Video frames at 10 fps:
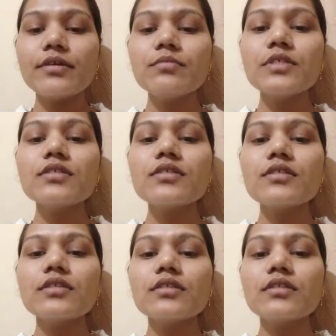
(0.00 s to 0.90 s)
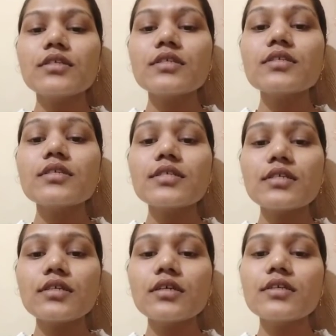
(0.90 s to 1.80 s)
means this is the
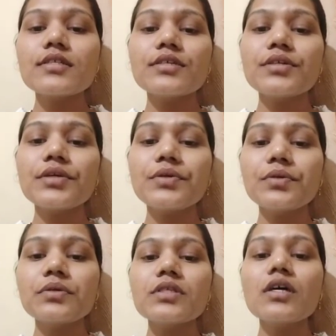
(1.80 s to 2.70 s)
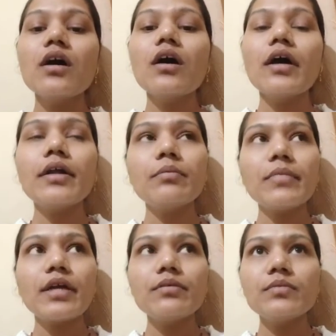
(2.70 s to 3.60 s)
single ascending dose, and
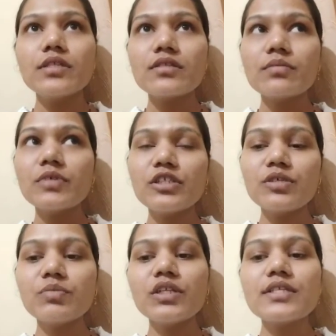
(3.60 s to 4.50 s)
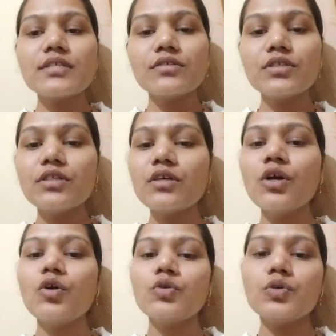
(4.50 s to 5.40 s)
MAD means the multiple ascending
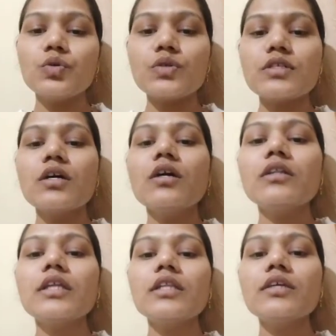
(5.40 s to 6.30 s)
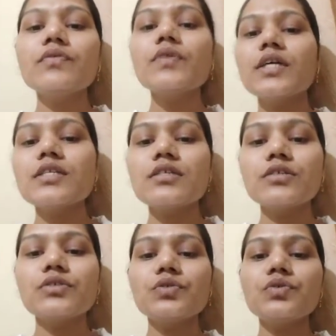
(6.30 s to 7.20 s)
dose. Then the phase
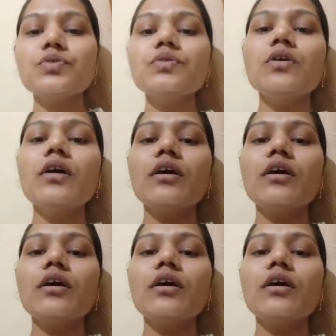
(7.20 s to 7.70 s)
2,